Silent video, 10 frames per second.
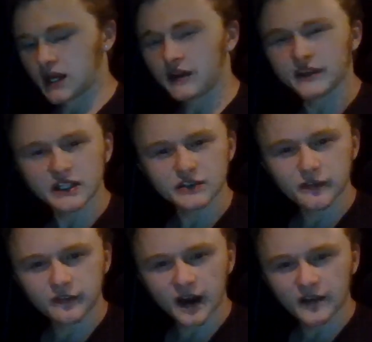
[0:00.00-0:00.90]
think it's
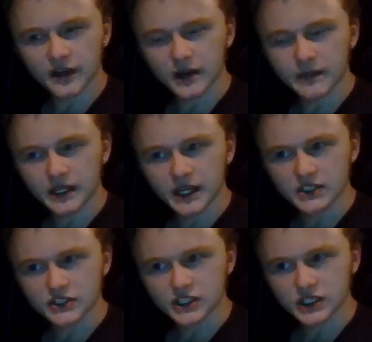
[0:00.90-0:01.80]
5 a.m.
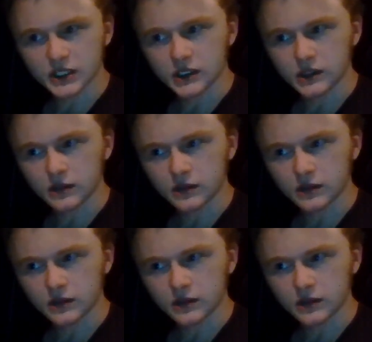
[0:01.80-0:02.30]
EST,